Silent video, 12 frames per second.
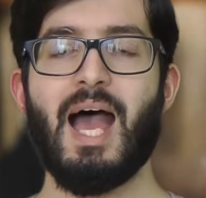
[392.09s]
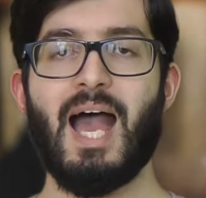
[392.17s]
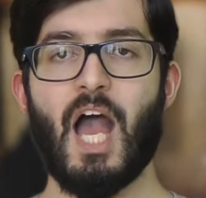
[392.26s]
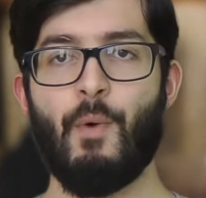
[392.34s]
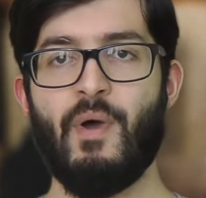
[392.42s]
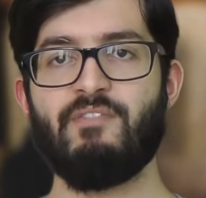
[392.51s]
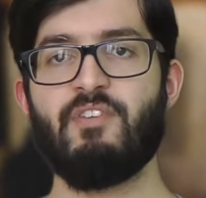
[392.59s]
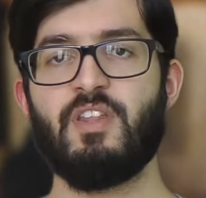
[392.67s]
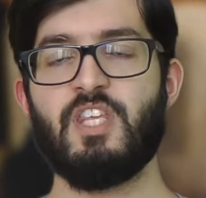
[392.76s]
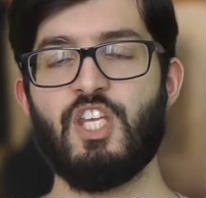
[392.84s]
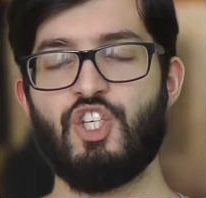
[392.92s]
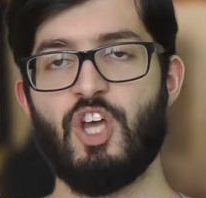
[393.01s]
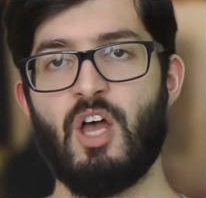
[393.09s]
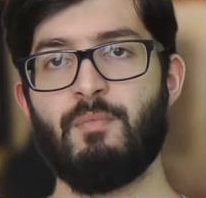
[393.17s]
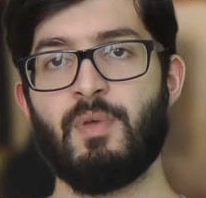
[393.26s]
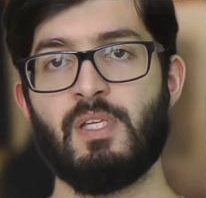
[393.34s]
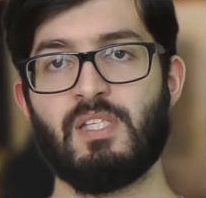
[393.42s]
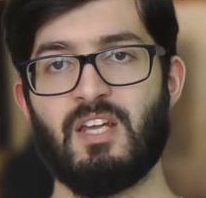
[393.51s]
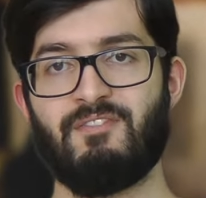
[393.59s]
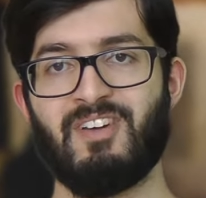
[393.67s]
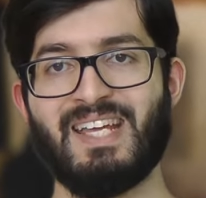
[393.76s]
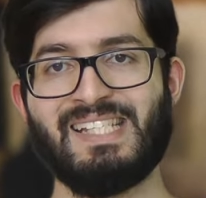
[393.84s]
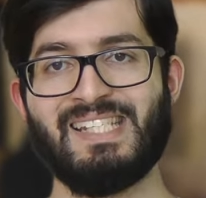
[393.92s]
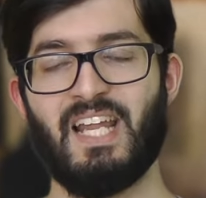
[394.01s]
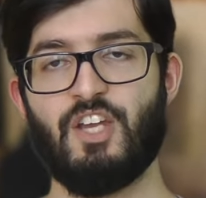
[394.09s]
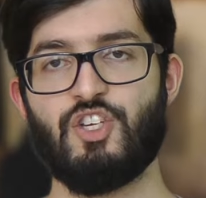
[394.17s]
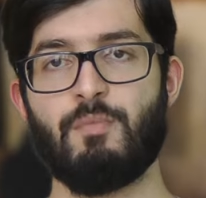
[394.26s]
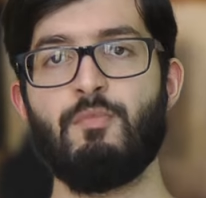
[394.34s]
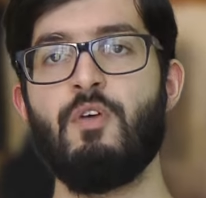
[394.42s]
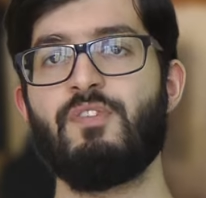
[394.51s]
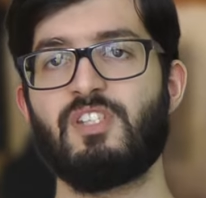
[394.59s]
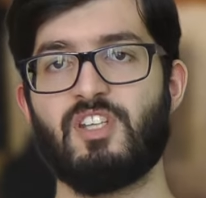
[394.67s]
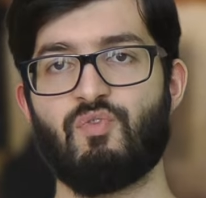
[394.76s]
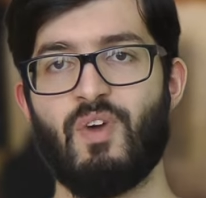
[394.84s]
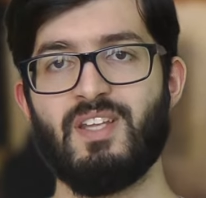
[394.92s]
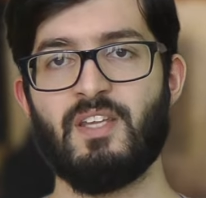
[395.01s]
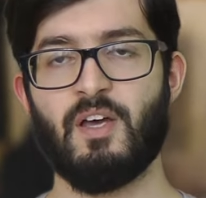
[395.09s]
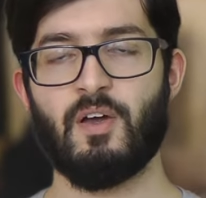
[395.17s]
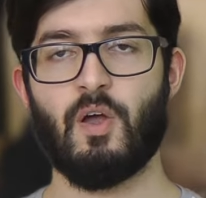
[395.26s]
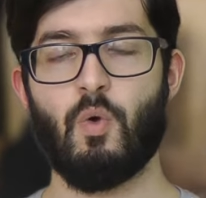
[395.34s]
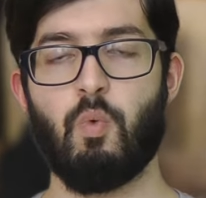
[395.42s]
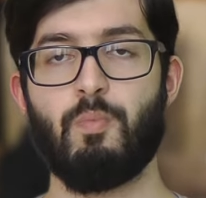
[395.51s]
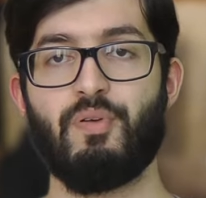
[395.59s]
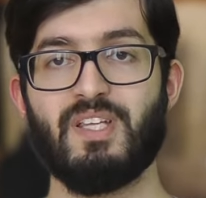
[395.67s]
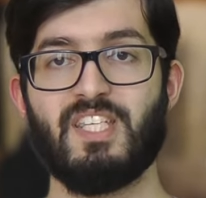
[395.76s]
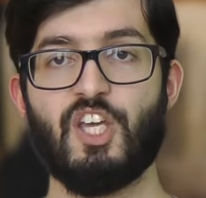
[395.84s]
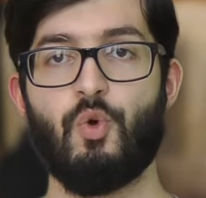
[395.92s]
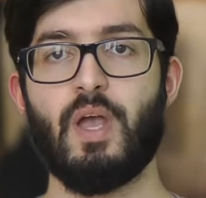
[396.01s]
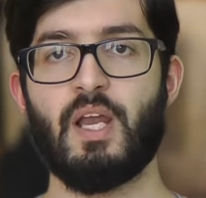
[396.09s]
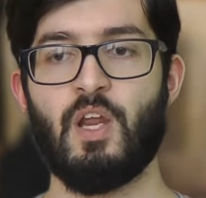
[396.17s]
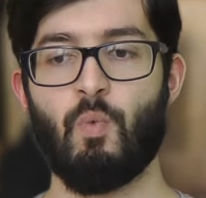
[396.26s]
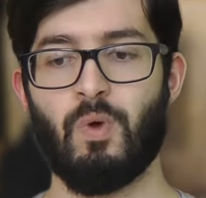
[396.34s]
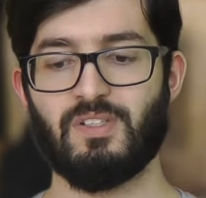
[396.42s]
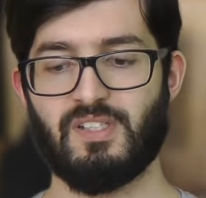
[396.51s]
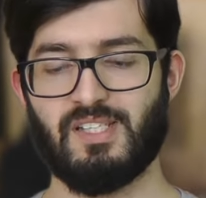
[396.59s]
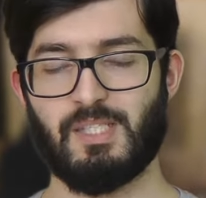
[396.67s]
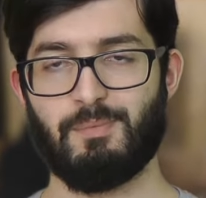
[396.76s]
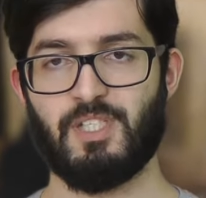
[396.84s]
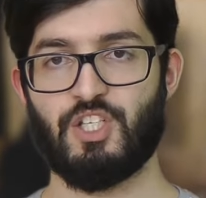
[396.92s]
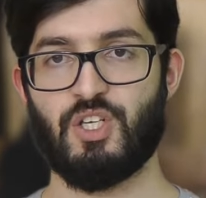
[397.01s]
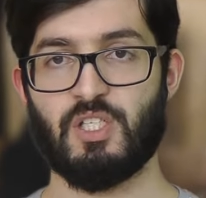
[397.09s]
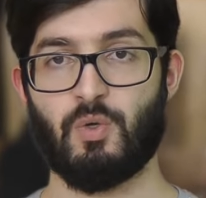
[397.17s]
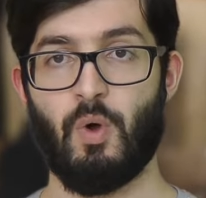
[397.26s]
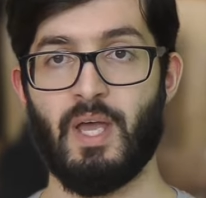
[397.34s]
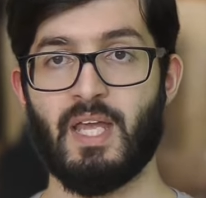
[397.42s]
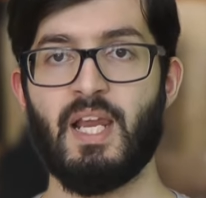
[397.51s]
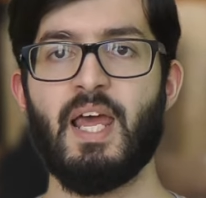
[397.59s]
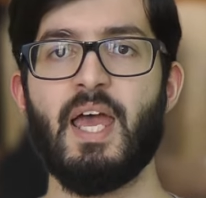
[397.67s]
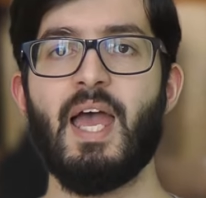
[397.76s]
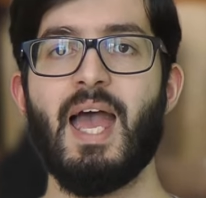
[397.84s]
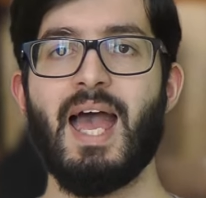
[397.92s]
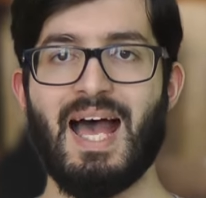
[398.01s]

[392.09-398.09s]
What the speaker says: However, the Germans, in a very intelligent move, surrender pretty quickly once this position is quite clear,